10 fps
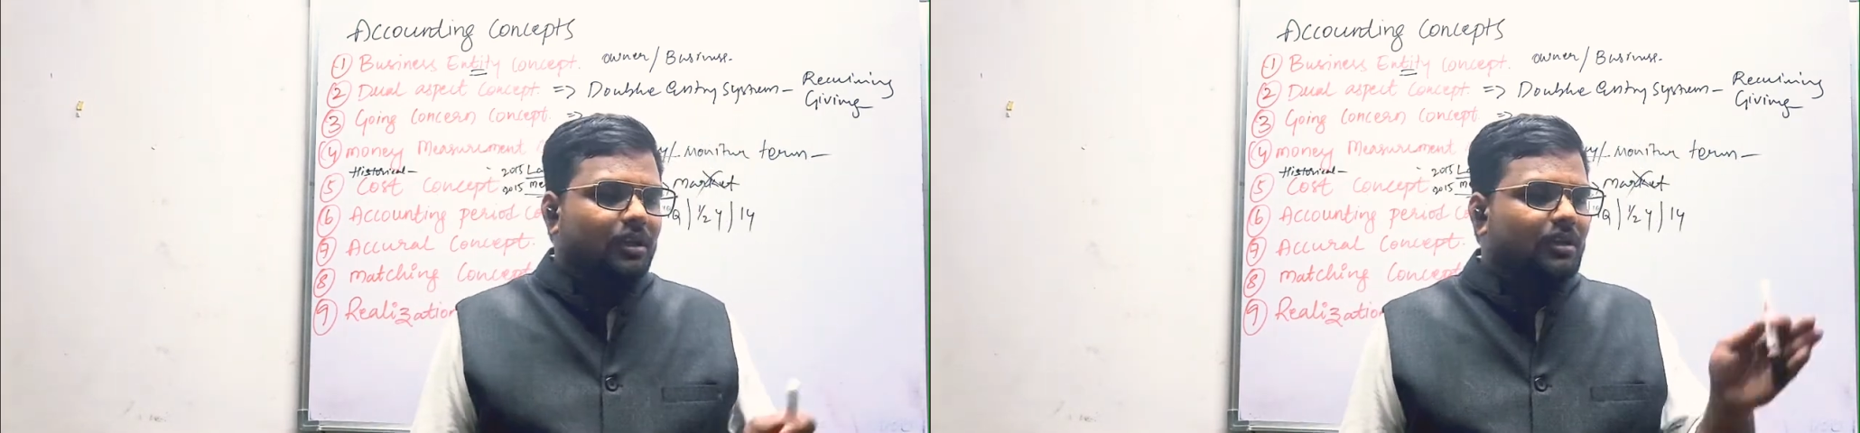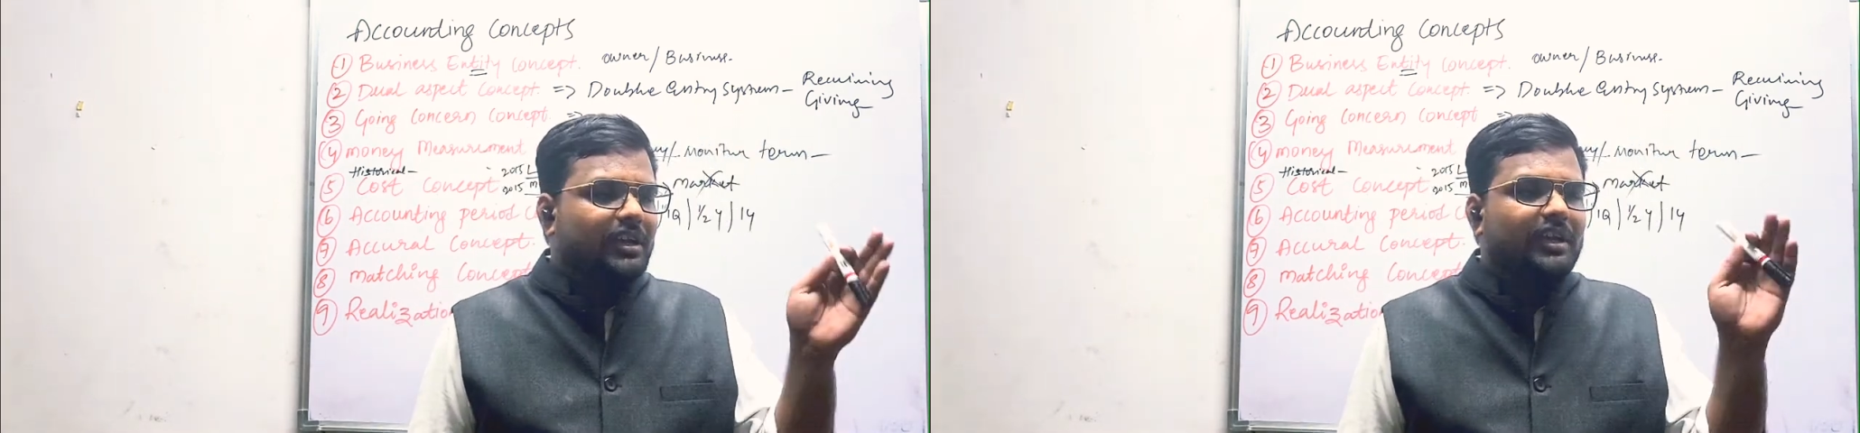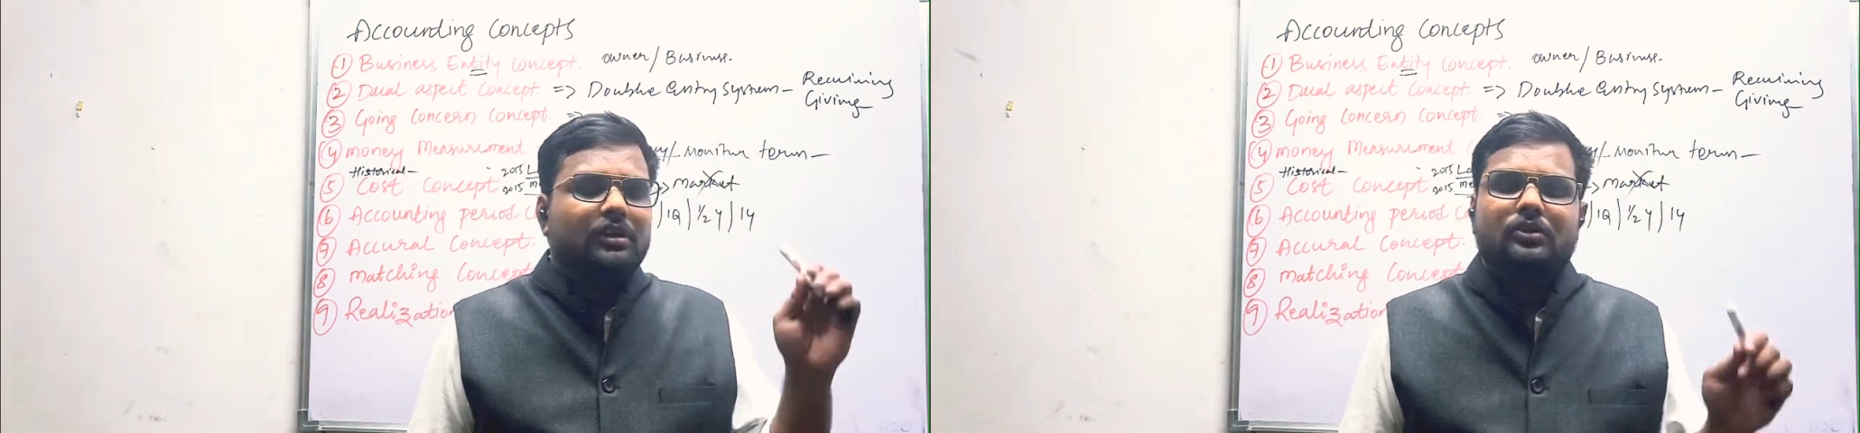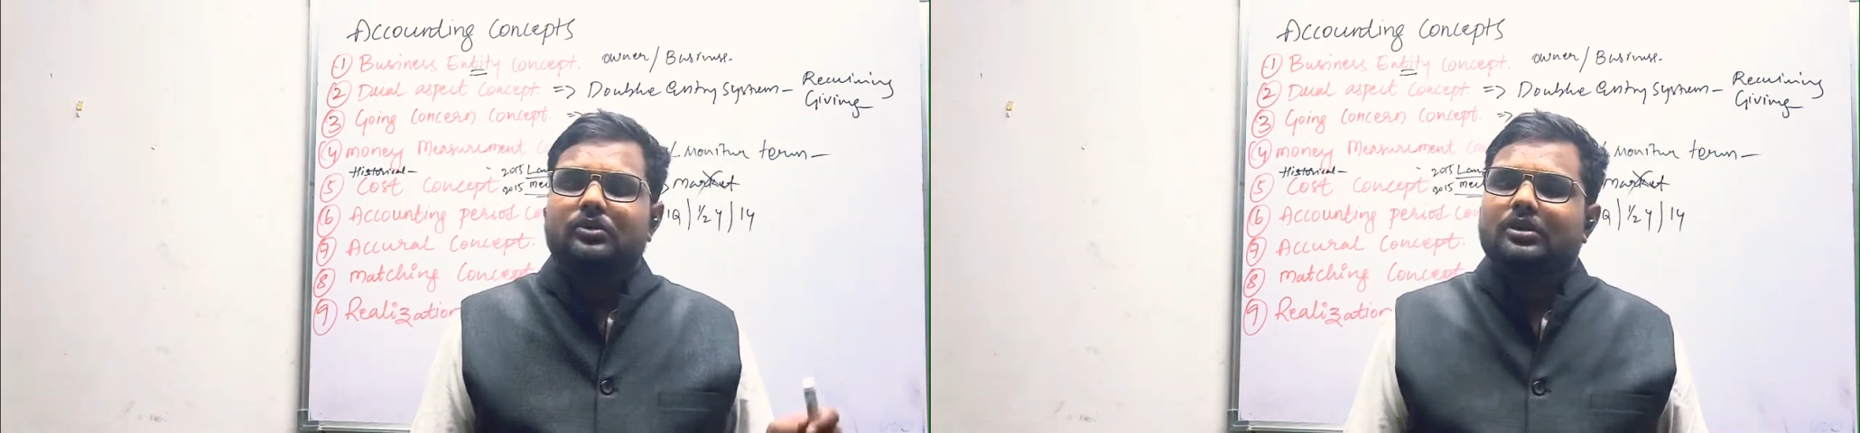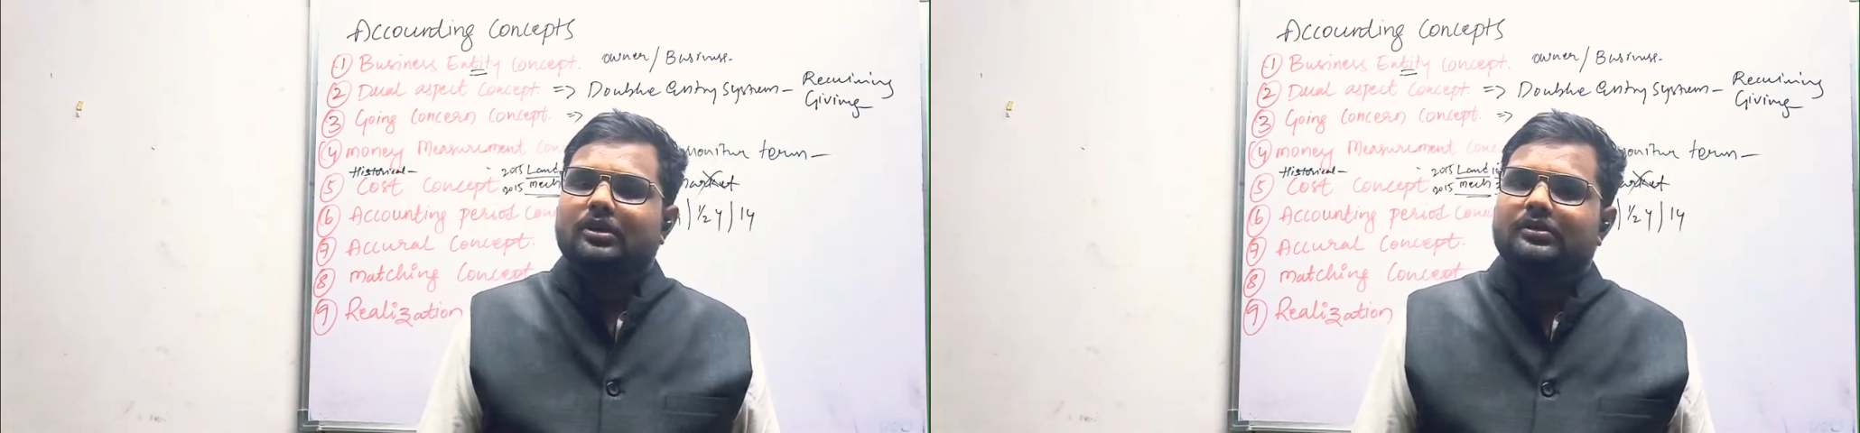in the year
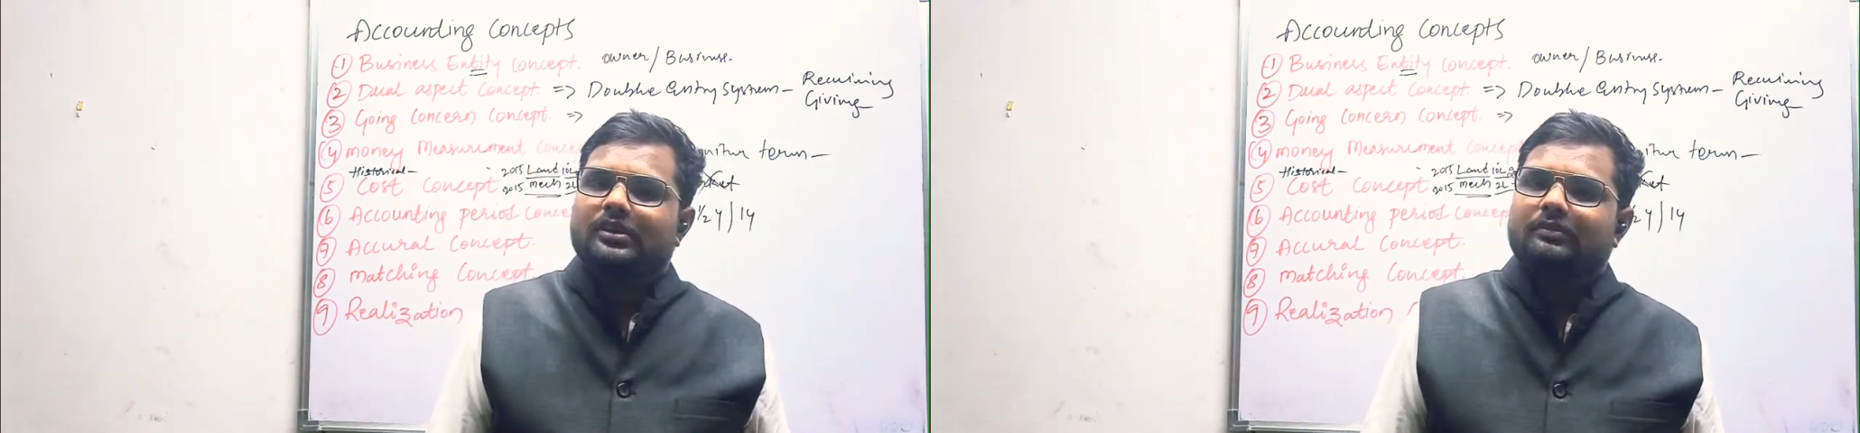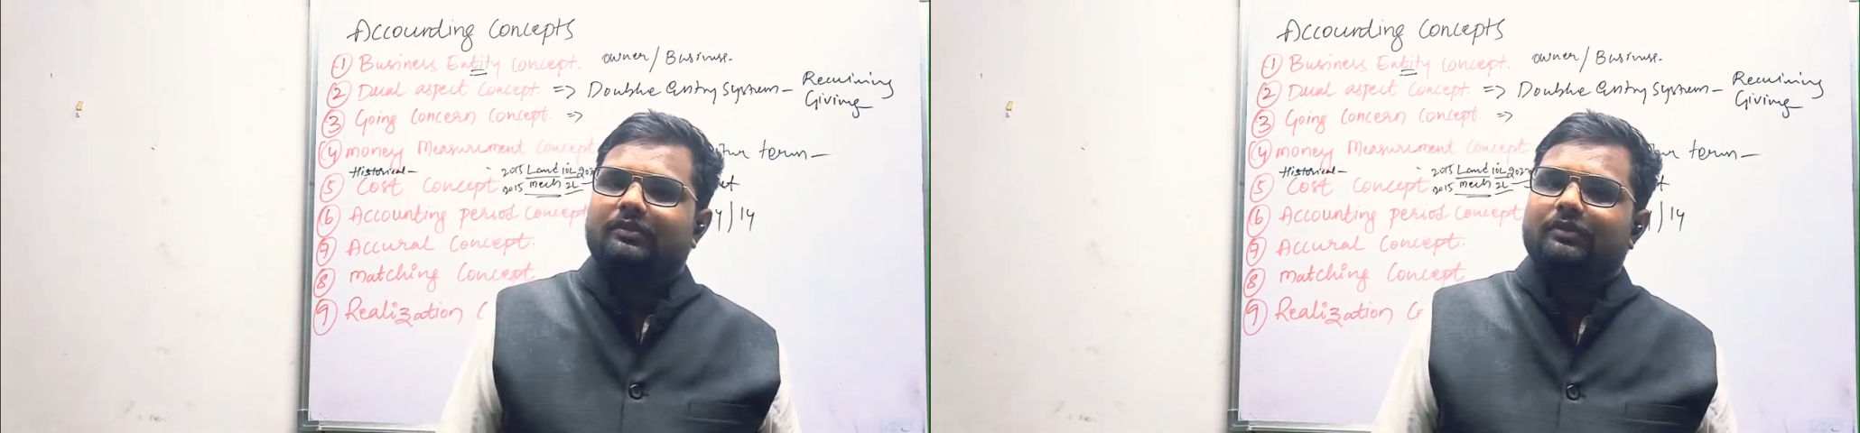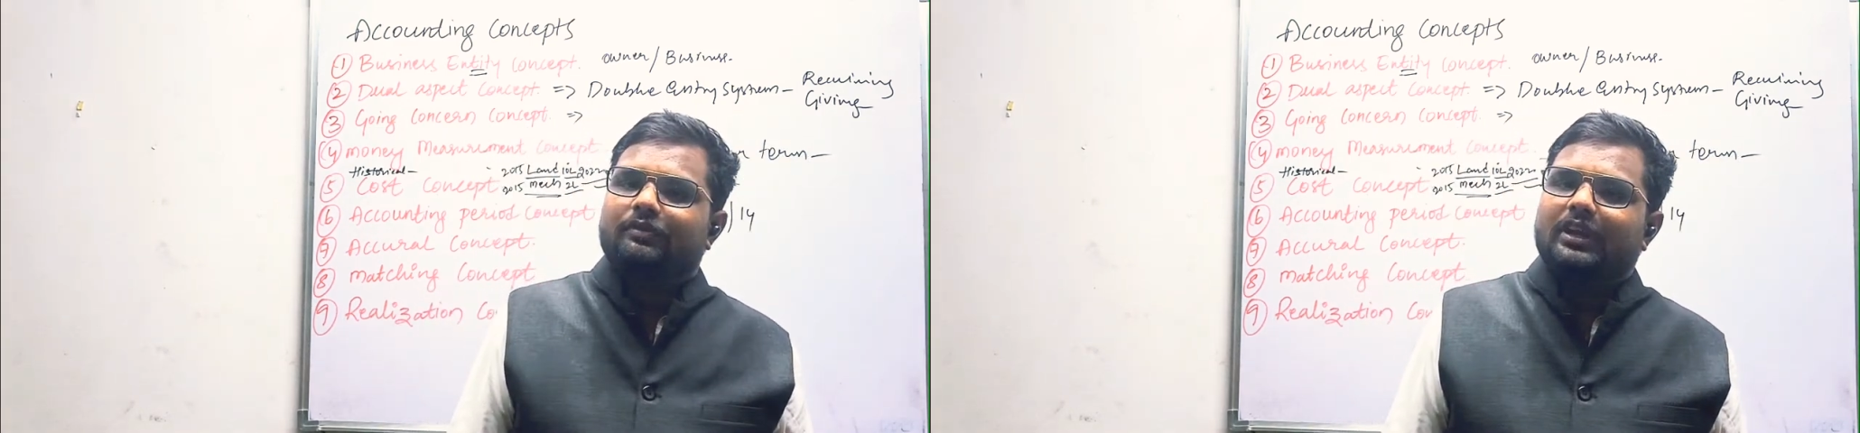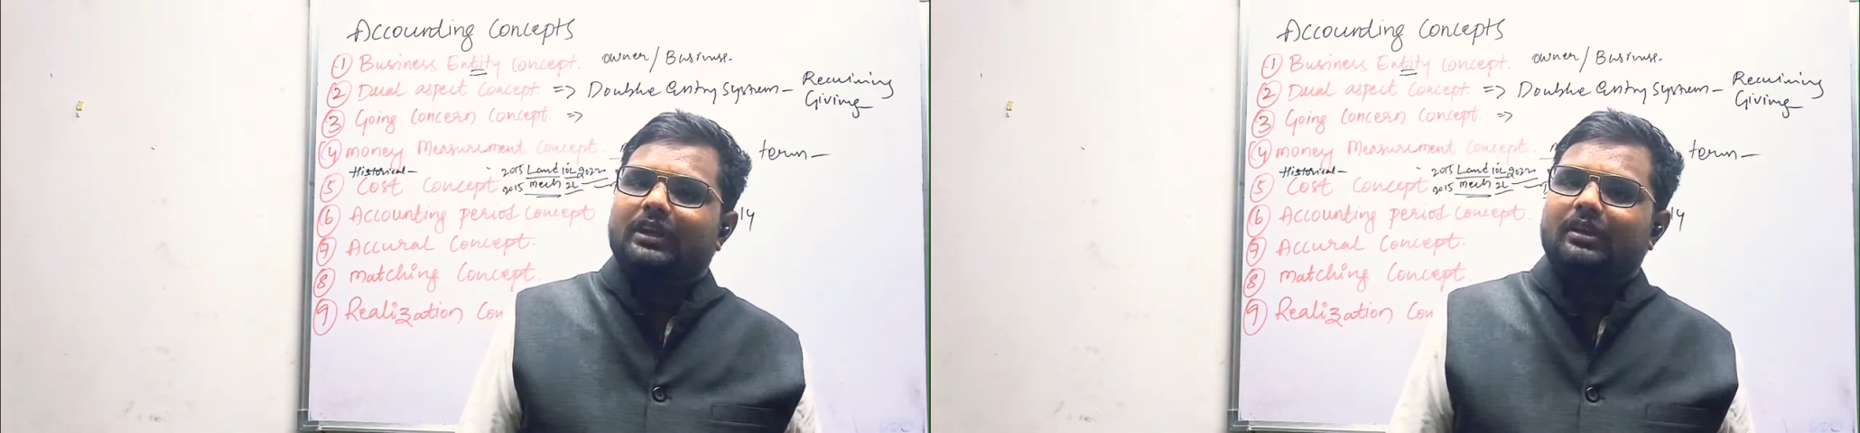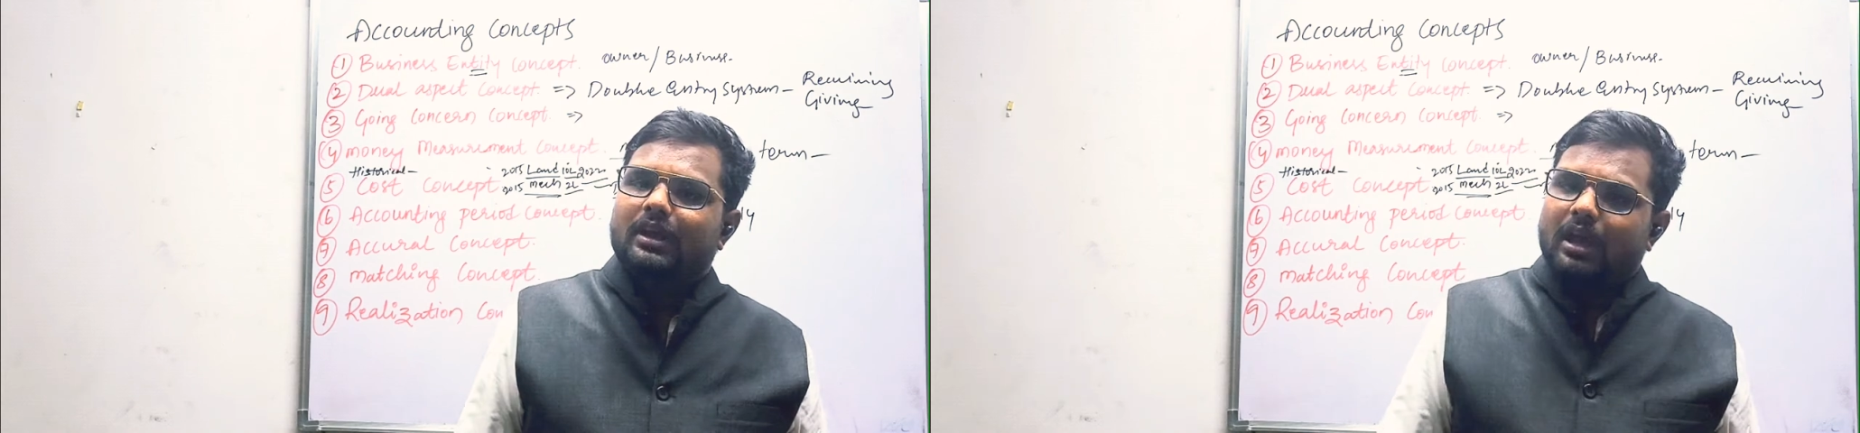
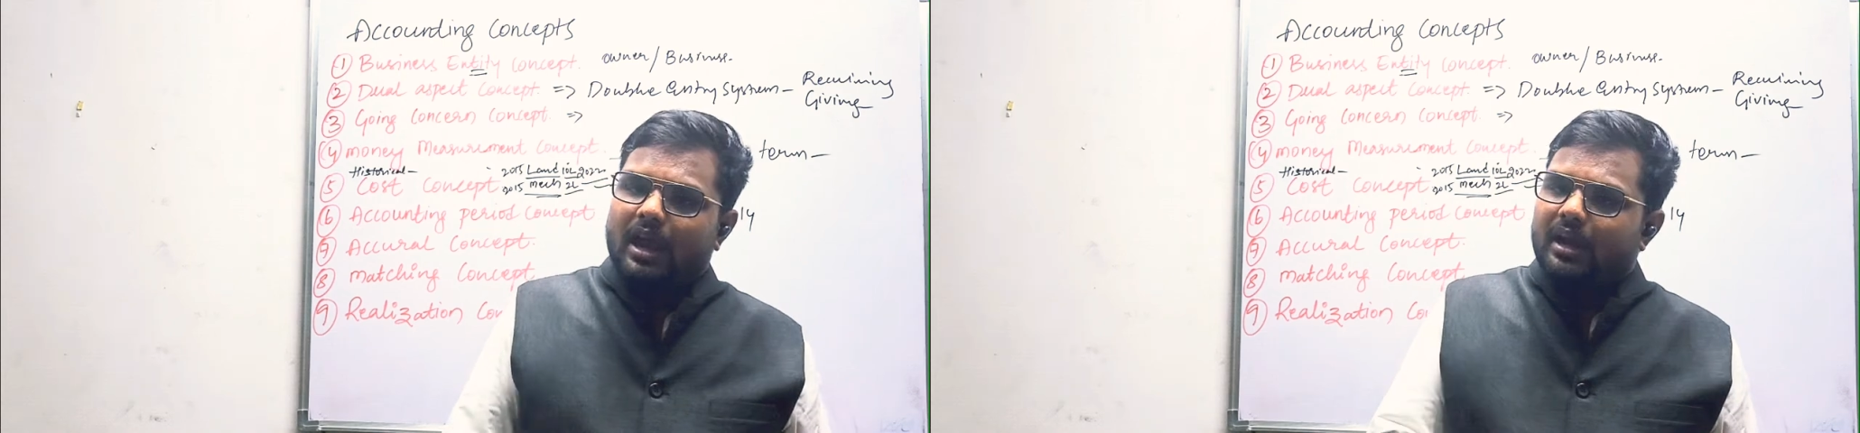2015